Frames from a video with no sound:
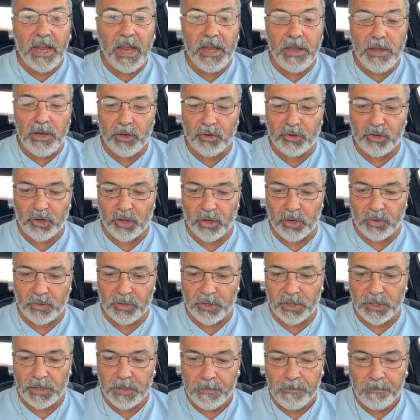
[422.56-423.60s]
in the
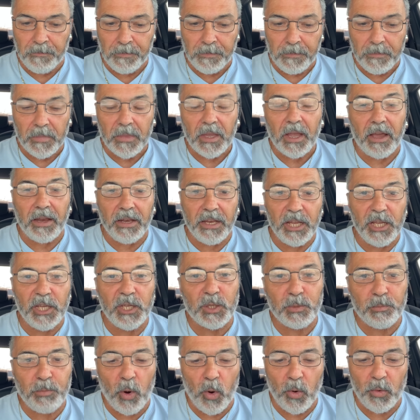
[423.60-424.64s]
church? And he
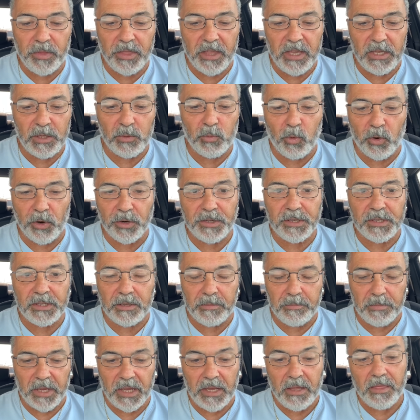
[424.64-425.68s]
spoke these words
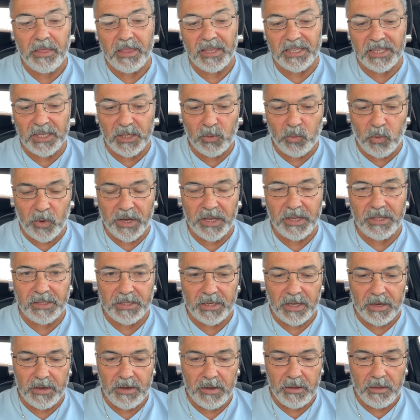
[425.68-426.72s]
to me. This is what he
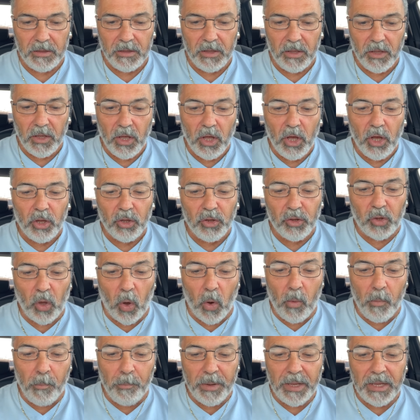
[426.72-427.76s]
said
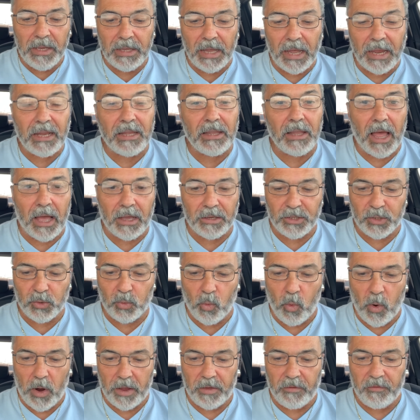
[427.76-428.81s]
Don't be like Lot's
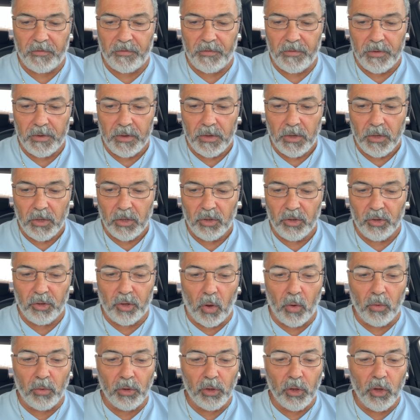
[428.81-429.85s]
wife.
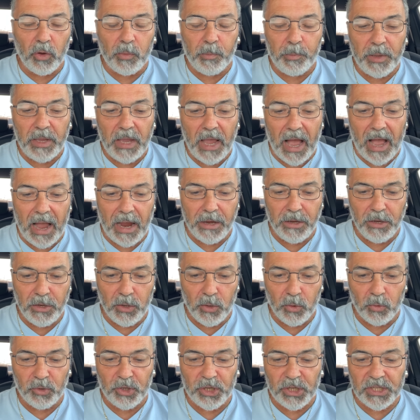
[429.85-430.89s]
Don't look behind
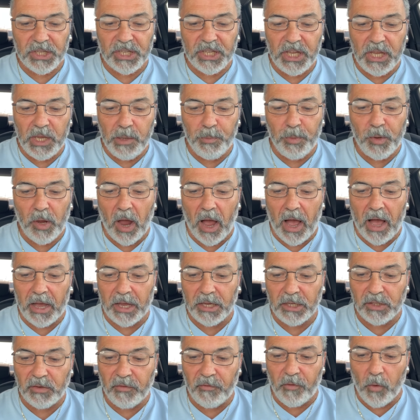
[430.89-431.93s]
you. Just keep your
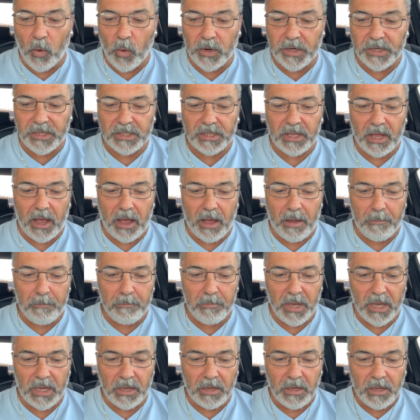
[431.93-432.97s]
eyes focused on
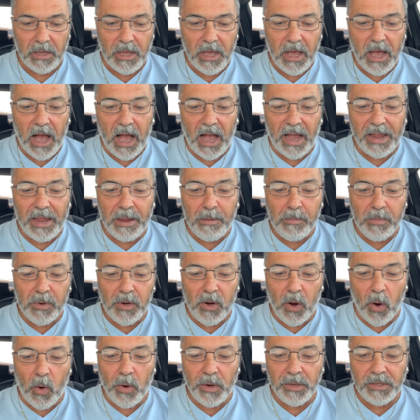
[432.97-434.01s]
me. I am
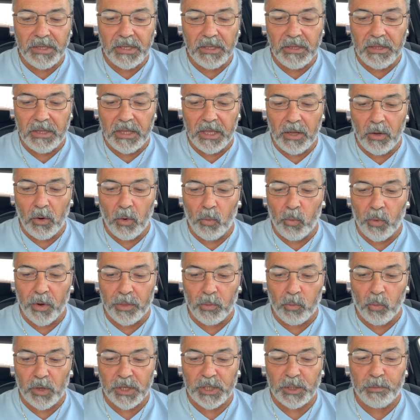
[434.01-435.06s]
going to deal with
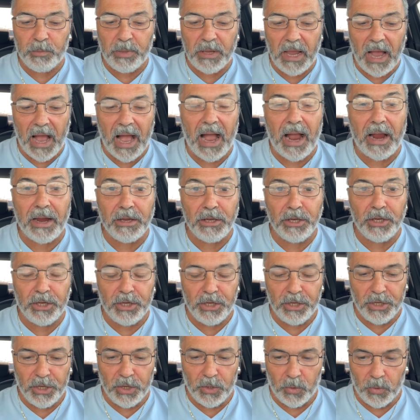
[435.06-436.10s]
what's behind
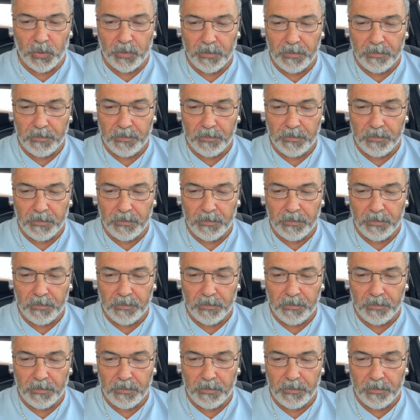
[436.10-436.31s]
you